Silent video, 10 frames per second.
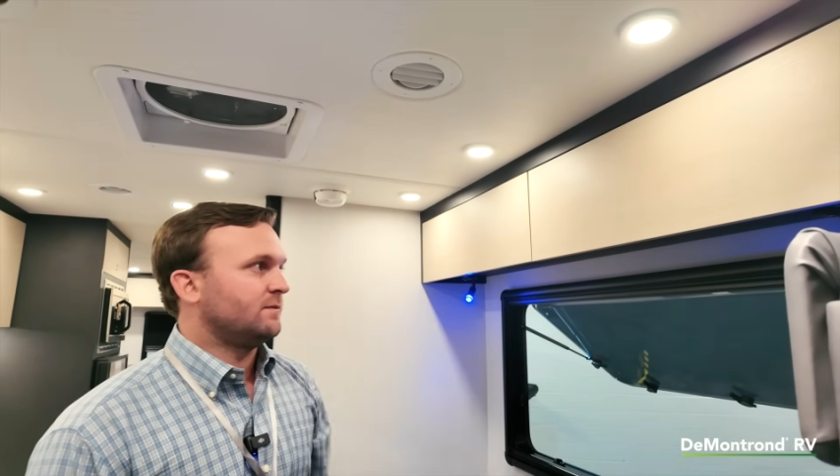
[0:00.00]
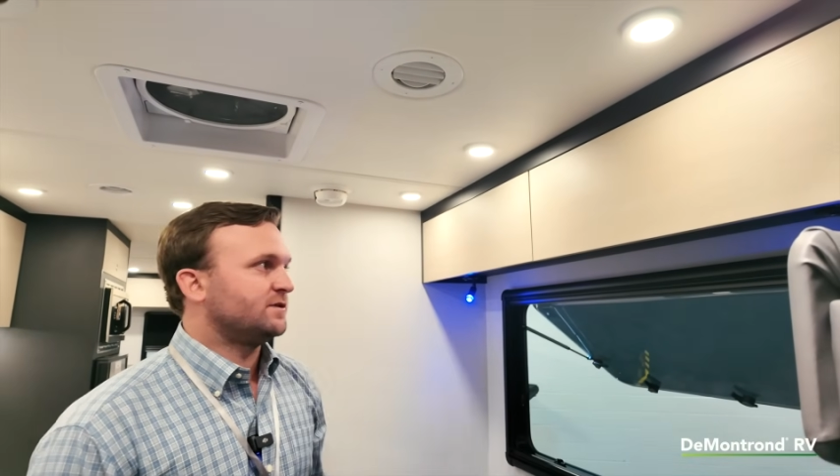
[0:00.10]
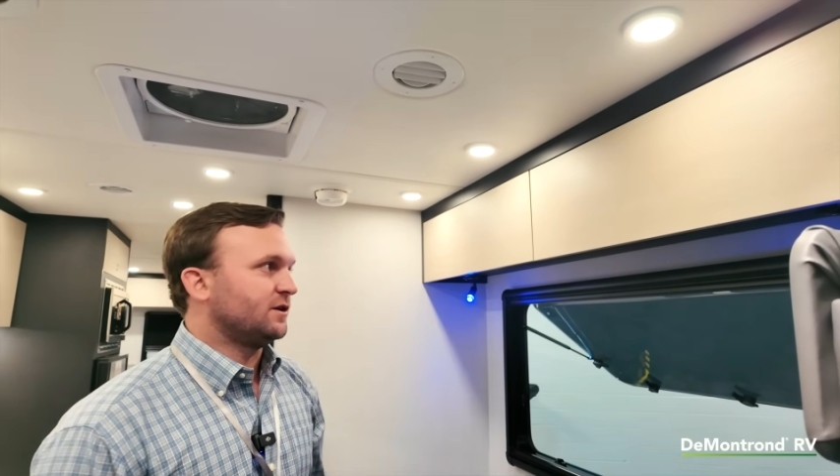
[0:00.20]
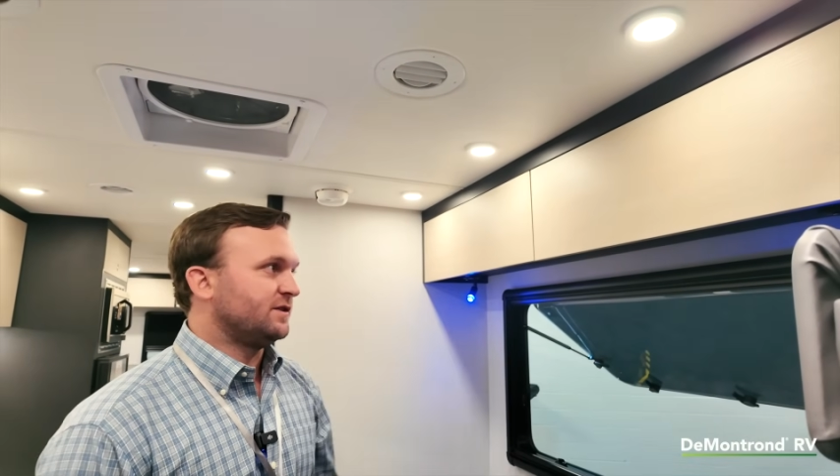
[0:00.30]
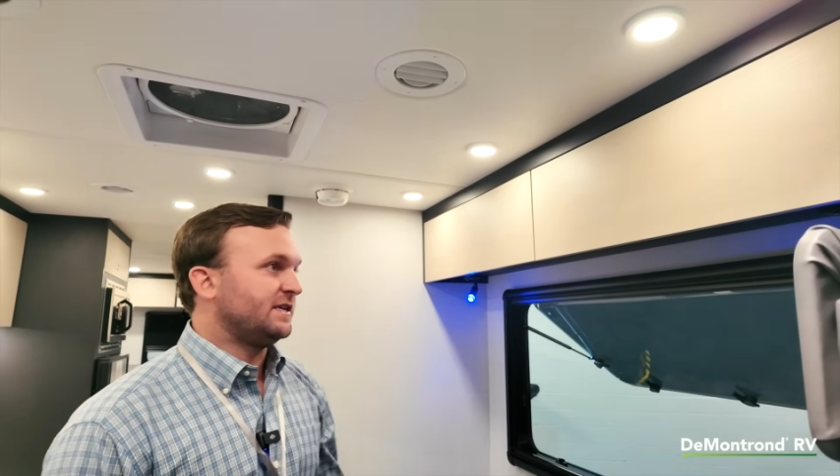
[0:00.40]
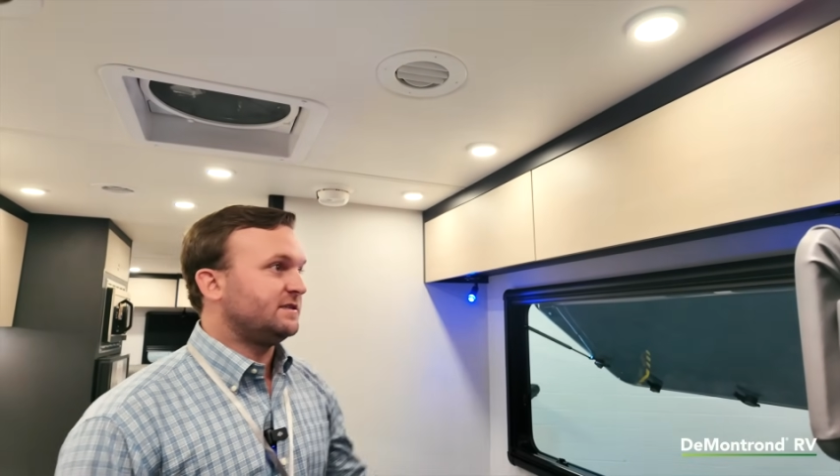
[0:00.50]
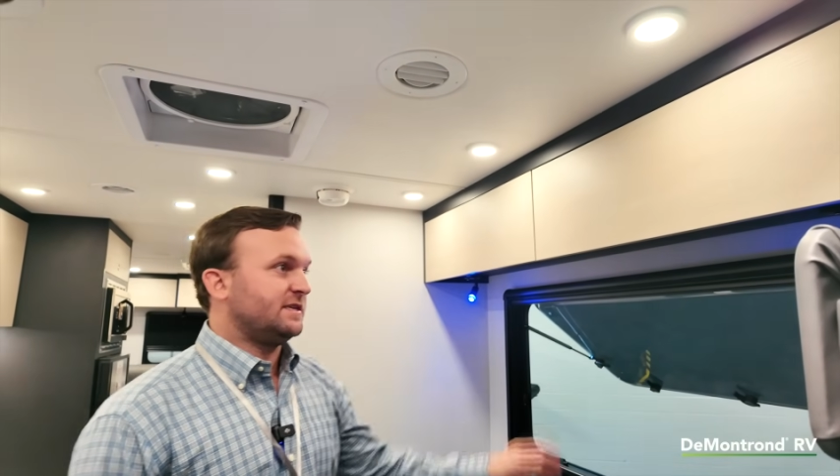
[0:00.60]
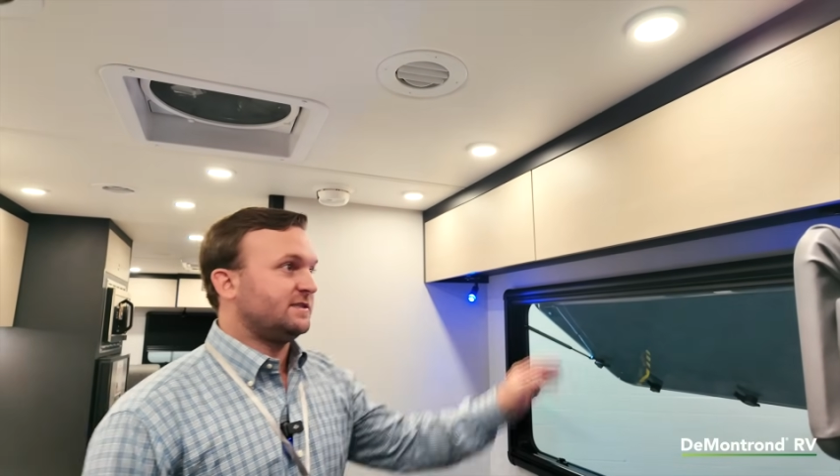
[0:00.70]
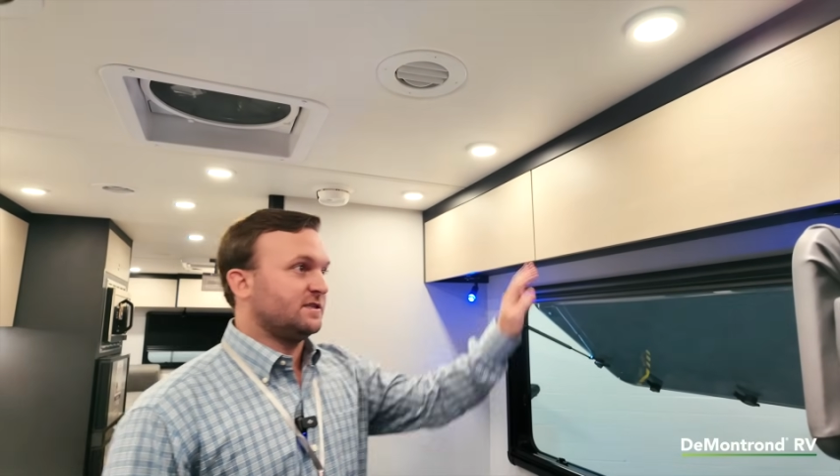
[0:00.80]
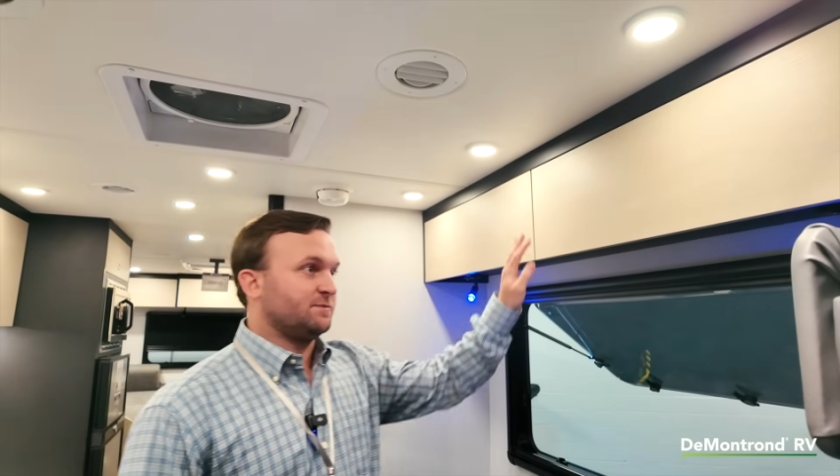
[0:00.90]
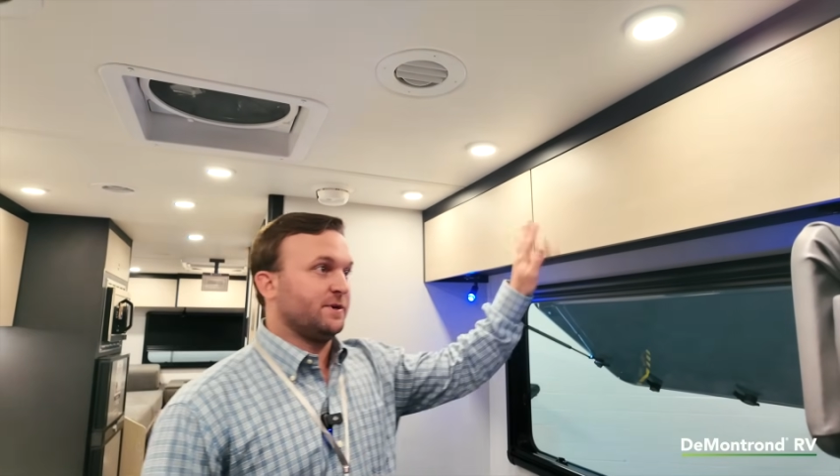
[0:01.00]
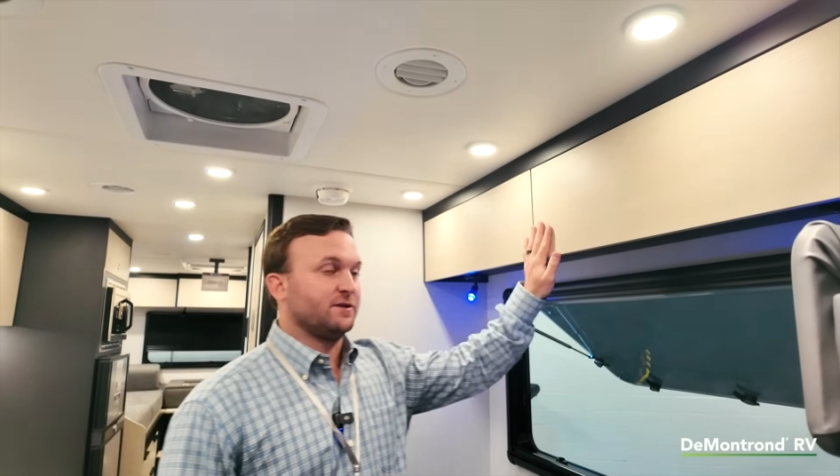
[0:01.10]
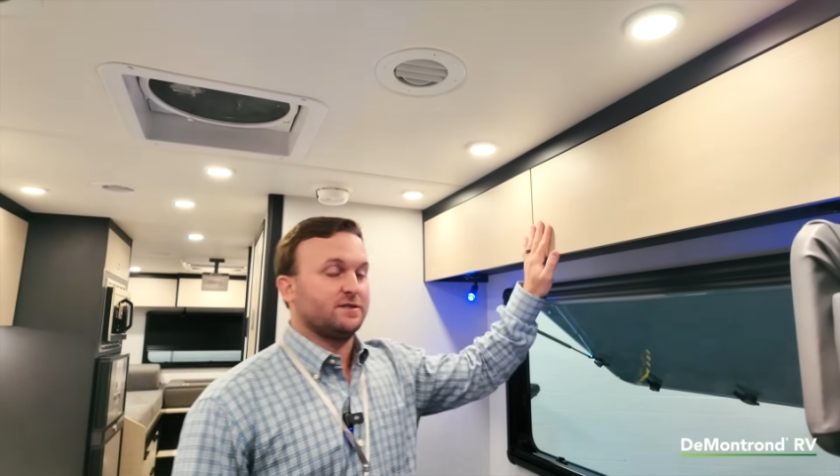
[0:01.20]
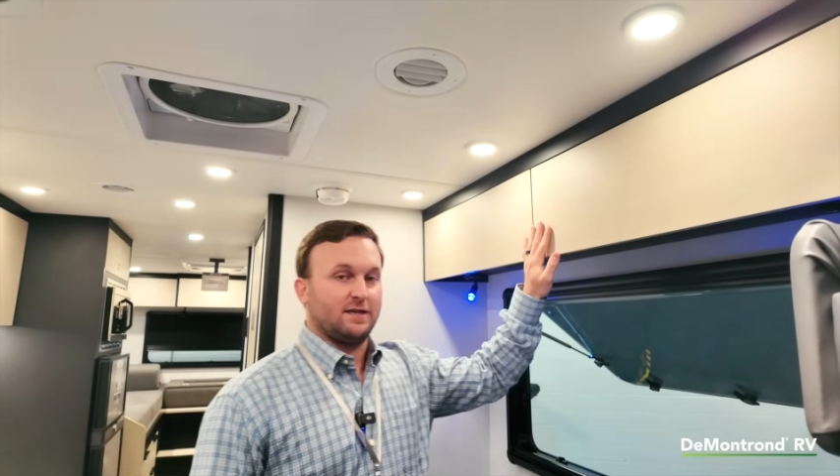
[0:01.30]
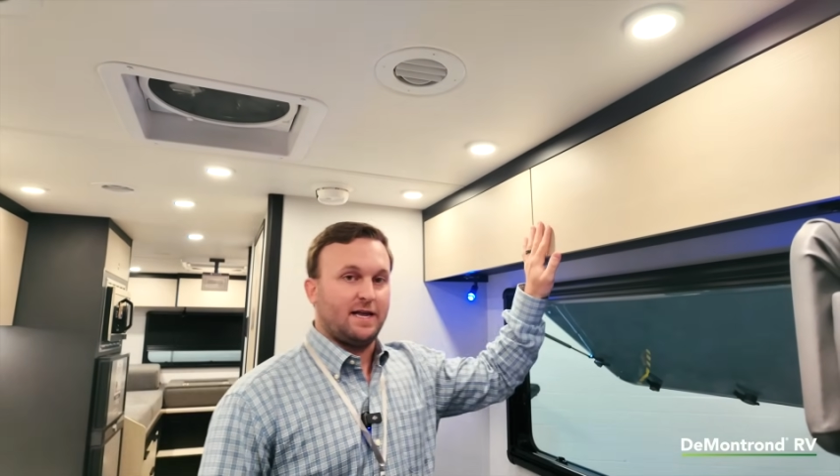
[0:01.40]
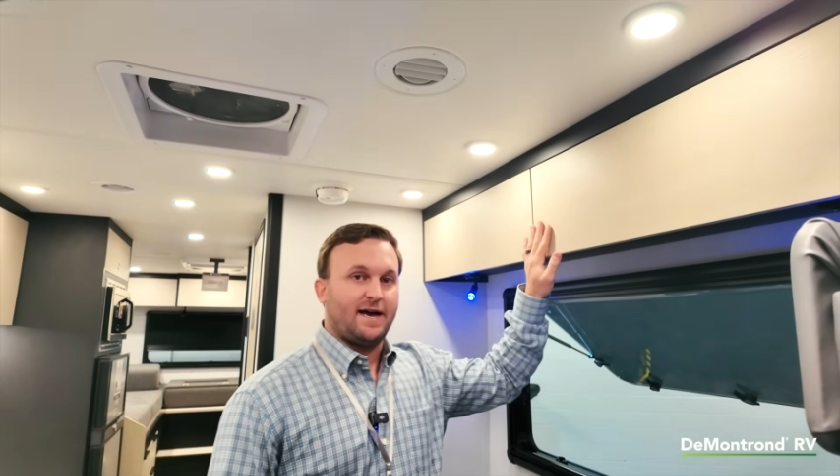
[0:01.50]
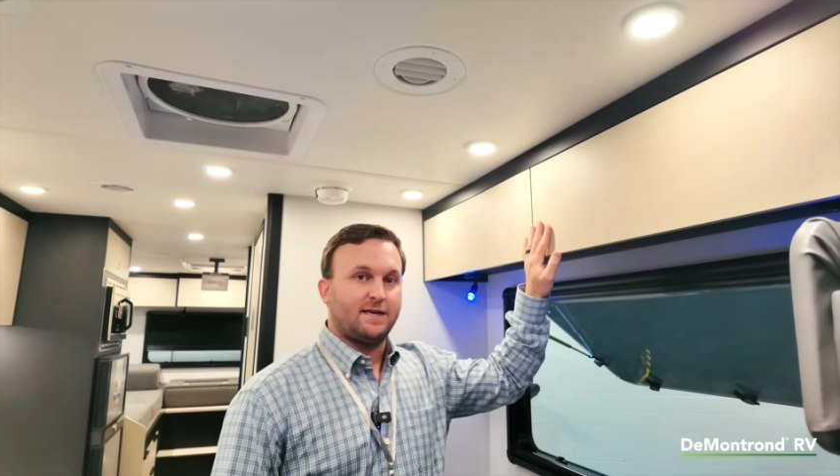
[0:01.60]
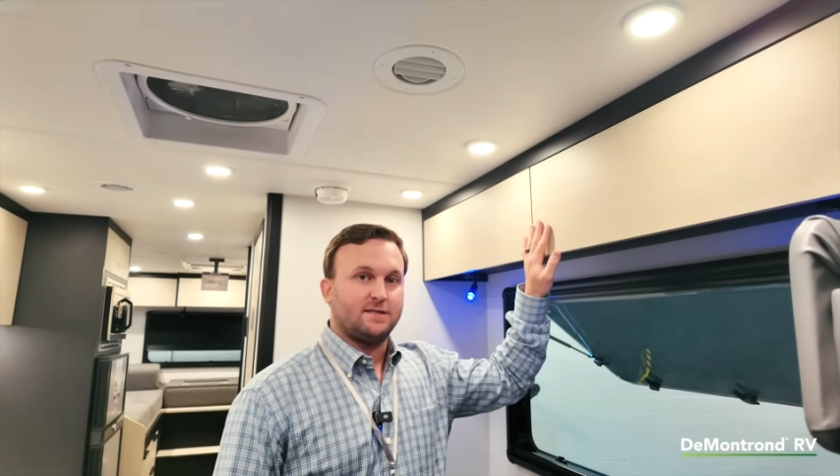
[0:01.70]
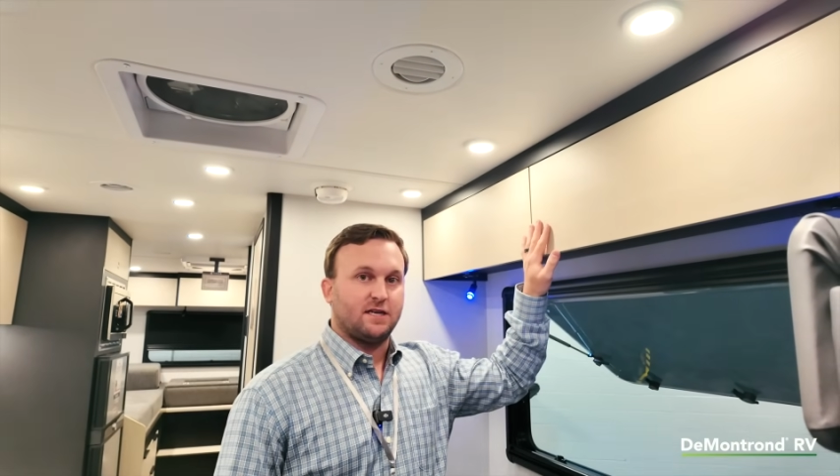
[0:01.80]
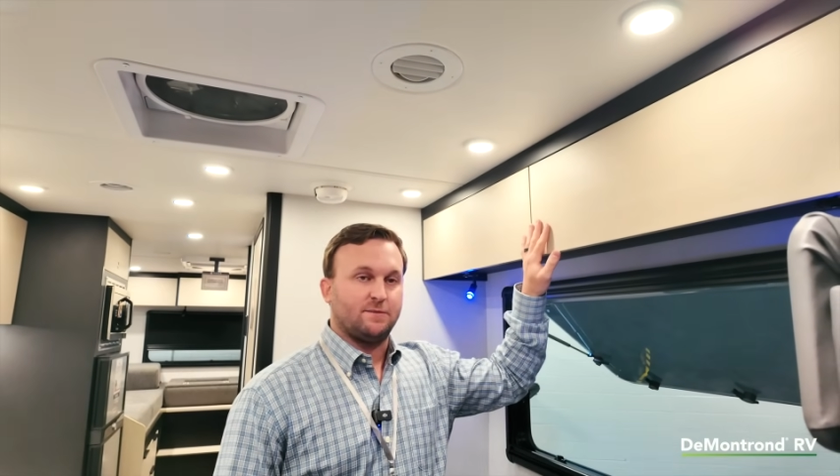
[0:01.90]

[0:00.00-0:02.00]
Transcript: So this is built to last.